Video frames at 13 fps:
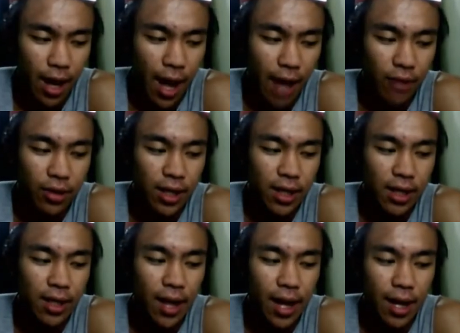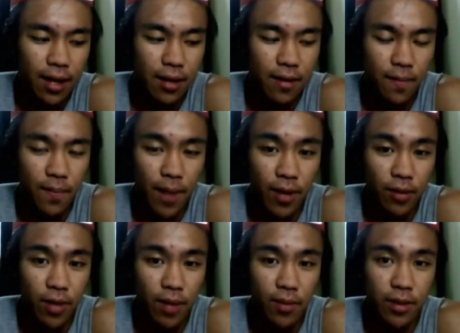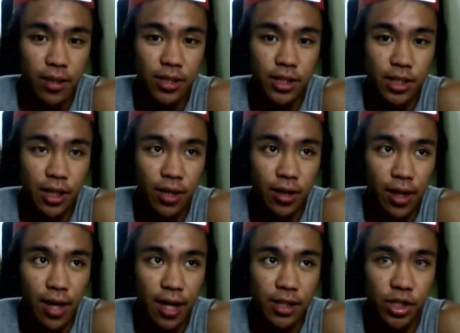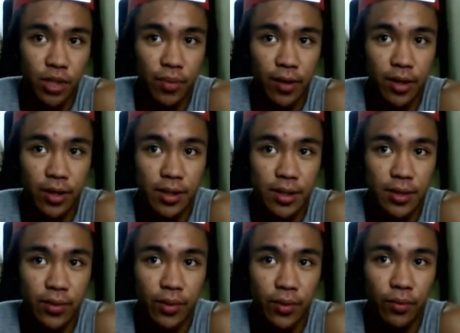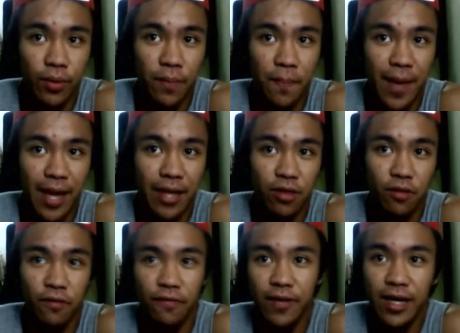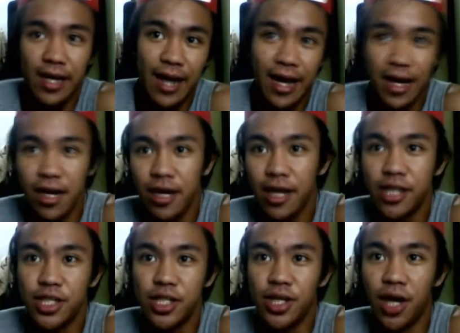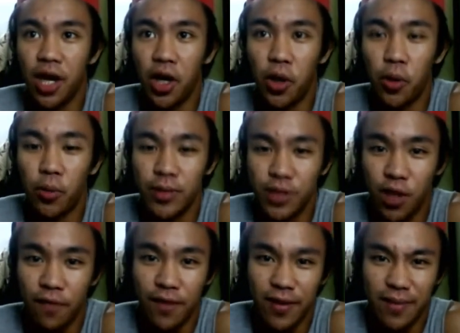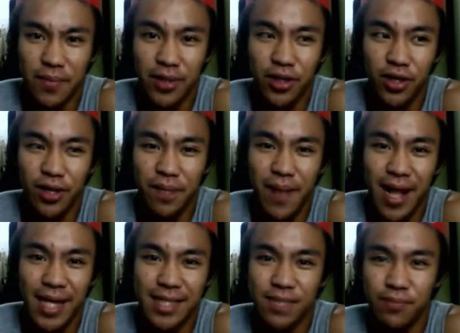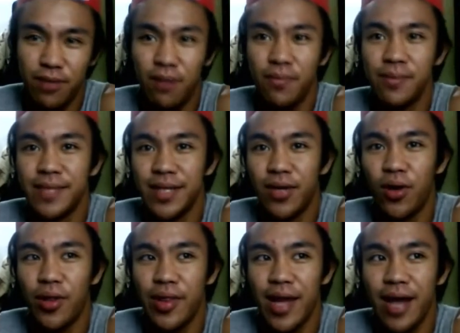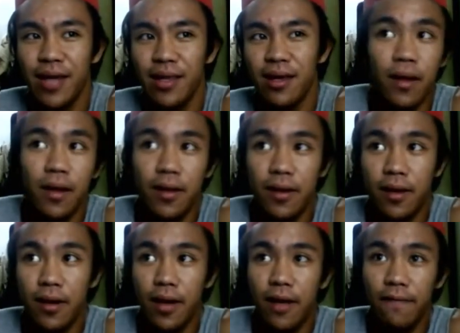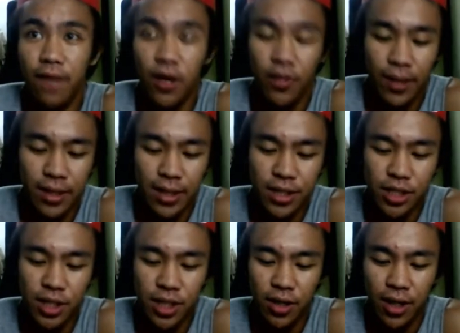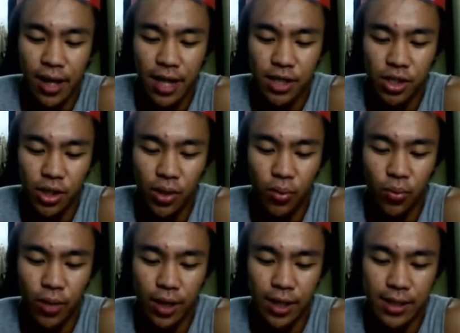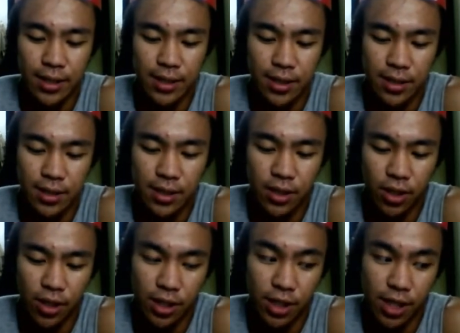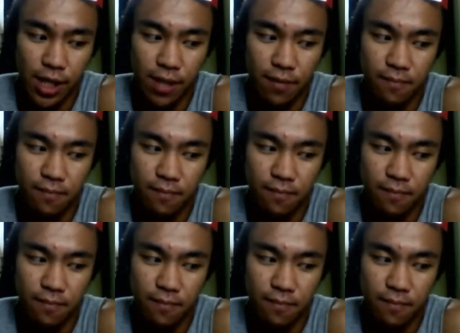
I really like the biochemical engineering lecture because we were made to feel like an engineer solving the material balance problems and all that. The environmental engineering lecture was discouraging.